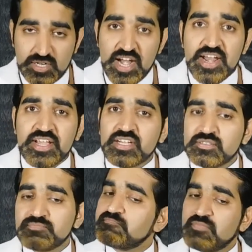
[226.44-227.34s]
headache,
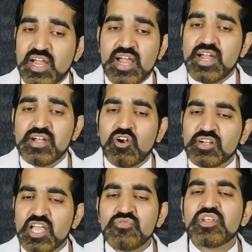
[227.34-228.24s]
and
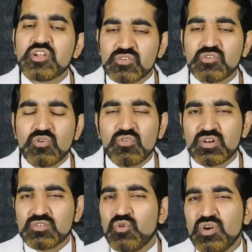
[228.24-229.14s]
not every
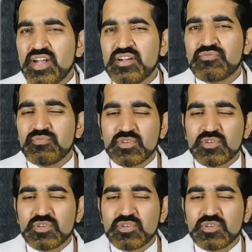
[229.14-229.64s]
cold and